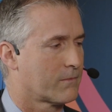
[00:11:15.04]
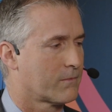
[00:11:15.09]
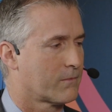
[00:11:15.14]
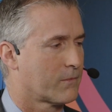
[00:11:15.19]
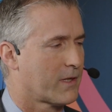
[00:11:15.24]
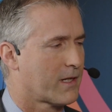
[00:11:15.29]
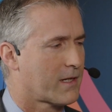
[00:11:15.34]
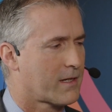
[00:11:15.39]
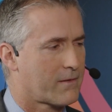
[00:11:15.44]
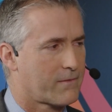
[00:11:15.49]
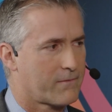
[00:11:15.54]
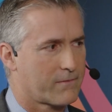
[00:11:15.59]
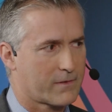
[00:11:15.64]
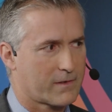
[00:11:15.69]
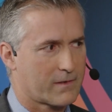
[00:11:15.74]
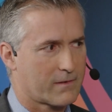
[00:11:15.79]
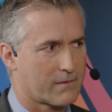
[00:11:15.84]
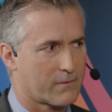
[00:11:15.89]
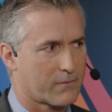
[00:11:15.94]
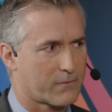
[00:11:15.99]
We have,
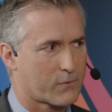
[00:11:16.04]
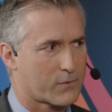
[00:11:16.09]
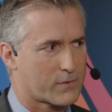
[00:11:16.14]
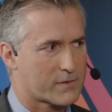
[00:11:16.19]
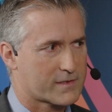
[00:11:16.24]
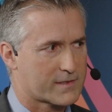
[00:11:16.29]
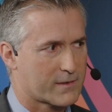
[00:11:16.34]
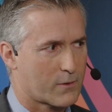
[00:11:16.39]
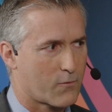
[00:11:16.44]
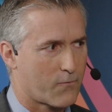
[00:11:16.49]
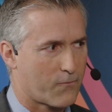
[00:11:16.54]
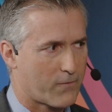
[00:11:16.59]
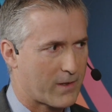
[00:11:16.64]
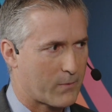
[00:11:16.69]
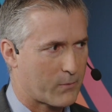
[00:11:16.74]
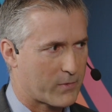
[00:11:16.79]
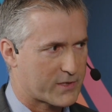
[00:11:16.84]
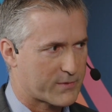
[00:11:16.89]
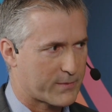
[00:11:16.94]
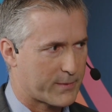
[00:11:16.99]
of course,
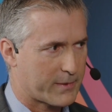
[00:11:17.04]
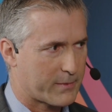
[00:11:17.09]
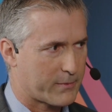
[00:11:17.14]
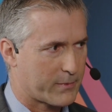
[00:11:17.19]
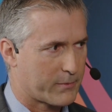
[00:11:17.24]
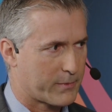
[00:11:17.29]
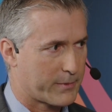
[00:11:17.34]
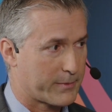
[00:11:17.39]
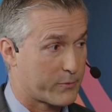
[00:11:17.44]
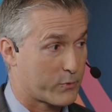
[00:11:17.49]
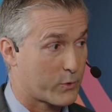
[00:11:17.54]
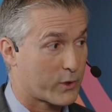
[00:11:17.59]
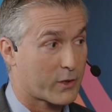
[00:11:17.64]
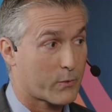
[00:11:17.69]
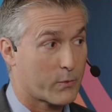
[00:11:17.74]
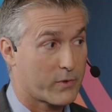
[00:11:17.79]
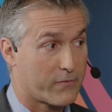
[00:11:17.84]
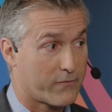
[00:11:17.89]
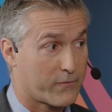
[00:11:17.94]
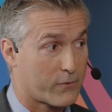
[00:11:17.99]
O-Film, which we've been
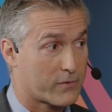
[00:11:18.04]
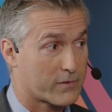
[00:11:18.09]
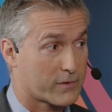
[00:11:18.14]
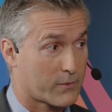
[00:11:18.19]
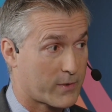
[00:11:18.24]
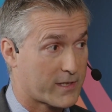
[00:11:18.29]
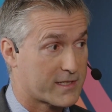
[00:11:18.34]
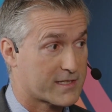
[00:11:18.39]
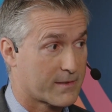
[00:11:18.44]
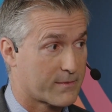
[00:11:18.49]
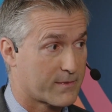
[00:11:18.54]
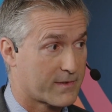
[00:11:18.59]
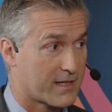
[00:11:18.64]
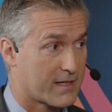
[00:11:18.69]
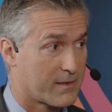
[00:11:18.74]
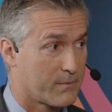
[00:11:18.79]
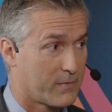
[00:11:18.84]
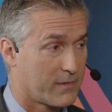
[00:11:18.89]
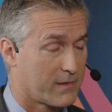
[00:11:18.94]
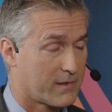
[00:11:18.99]
working with for quite some
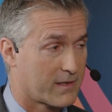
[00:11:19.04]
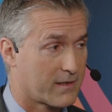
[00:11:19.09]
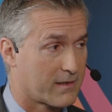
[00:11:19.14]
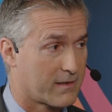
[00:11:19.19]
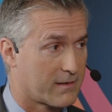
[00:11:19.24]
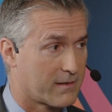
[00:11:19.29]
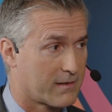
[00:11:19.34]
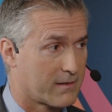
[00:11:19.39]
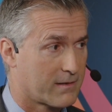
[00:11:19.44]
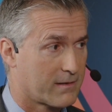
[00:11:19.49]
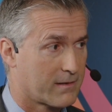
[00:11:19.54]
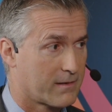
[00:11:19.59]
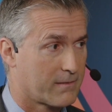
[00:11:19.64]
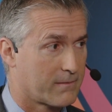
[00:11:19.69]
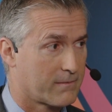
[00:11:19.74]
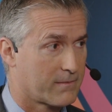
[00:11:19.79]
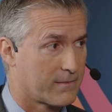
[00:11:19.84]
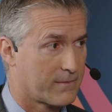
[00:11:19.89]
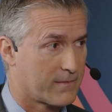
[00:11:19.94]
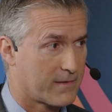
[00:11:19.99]
time, and
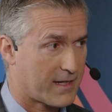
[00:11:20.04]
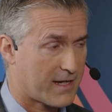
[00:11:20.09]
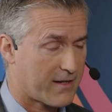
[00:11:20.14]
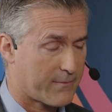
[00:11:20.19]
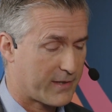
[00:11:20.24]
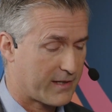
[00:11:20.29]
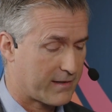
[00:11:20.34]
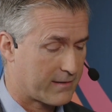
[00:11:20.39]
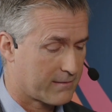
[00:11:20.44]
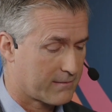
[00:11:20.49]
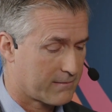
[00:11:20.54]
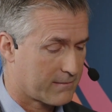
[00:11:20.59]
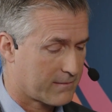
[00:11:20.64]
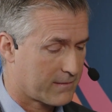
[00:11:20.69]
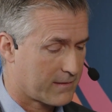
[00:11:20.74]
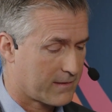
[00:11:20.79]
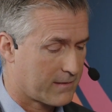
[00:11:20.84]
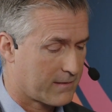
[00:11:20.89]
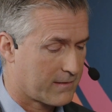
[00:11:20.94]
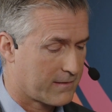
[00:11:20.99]
they have been
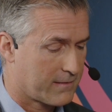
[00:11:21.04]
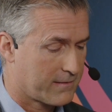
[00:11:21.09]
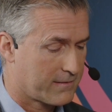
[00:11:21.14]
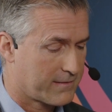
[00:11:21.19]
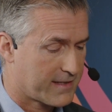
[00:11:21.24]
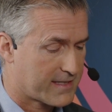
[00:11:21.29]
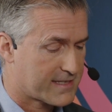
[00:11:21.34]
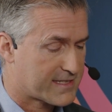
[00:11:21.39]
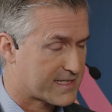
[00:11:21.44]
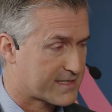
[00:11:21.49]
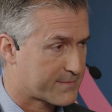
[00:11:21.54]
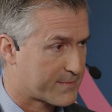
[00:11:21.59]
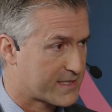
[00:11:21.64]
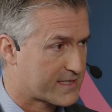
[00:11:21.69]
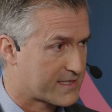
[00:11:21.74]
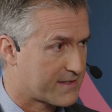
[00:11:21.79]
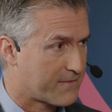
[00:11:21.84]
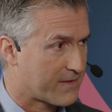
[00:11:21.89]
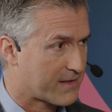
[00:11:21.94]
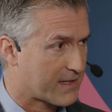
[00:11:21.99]
testing
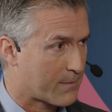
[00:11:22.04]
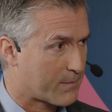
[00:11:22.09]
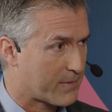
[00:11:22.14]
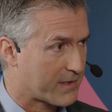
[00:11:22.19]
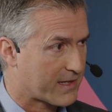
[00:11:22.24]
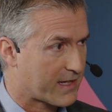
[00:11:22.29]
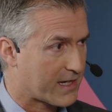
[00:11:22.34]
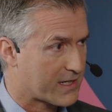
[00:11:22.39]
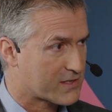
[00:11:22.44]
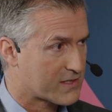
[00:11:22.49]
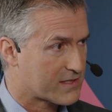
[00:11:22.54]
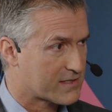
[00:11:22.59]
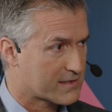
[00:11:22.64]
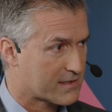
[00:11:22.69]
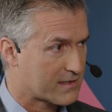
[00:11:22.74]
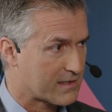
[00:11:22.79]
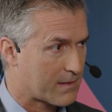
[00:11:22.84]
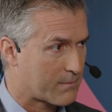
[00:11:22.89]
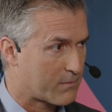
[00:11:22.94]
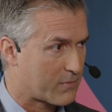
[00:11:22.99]
specific applications,
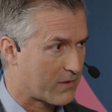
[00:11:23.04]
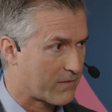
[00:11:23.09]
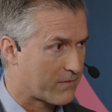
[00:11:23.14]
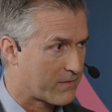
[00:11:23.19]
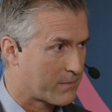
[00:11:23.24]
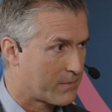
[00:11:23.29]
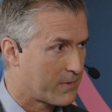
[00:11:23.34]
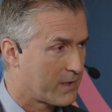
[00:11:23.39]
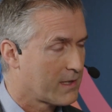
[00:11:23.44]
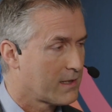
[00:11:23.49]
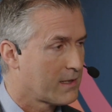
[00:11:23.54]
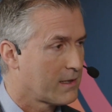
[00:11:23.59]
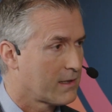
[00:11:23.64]
a number of them.